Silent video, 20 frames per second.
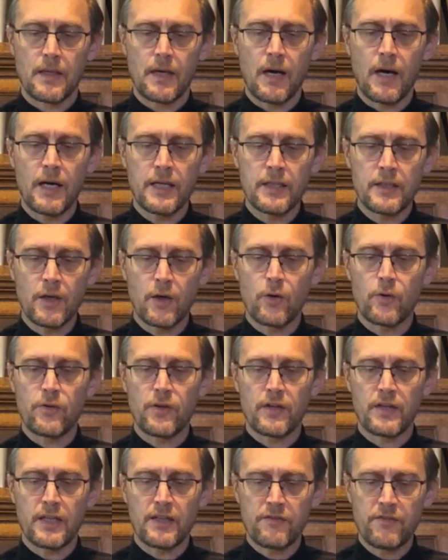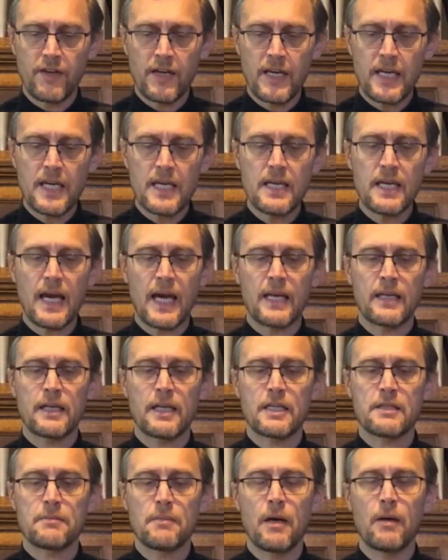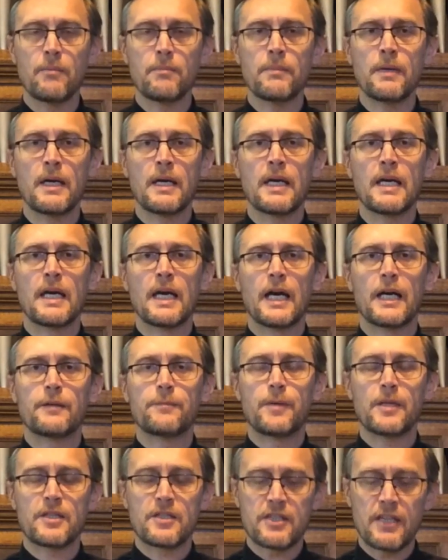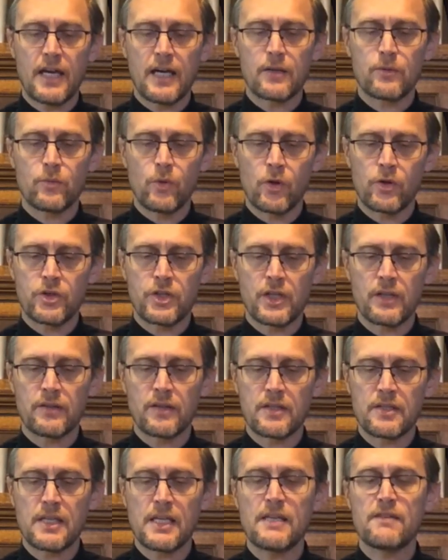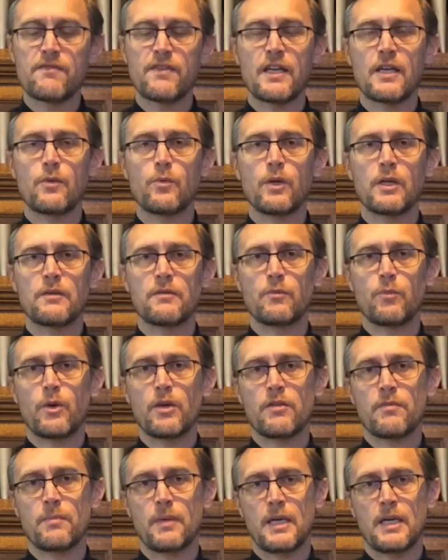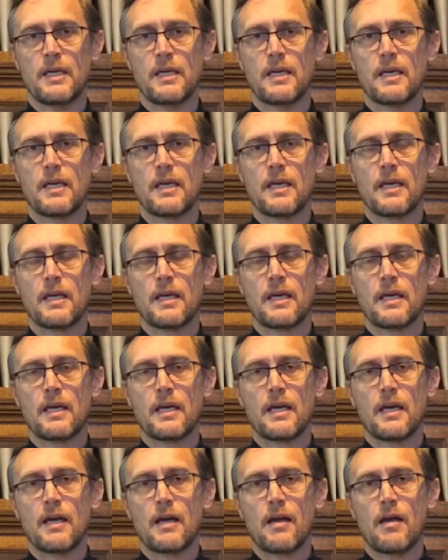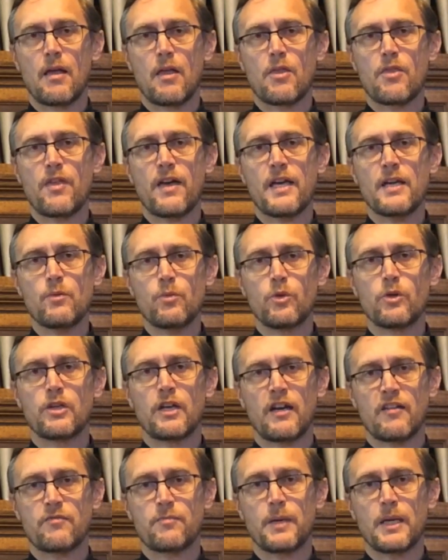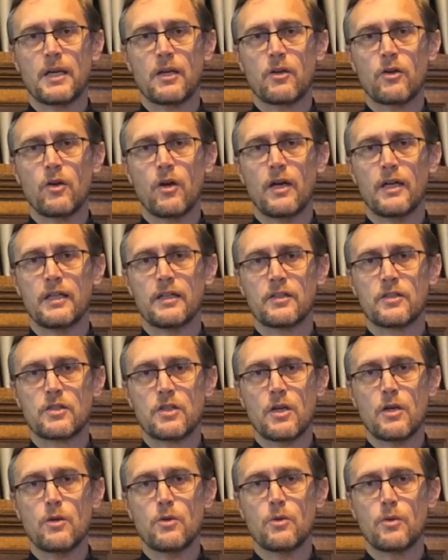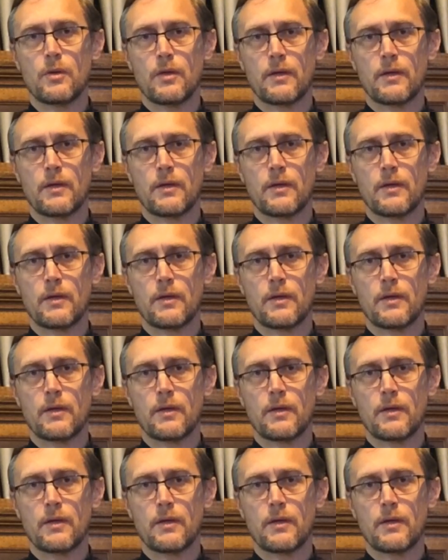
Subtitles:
I know that if he and his mum had been sat watching the TV with me, they would have been crying too.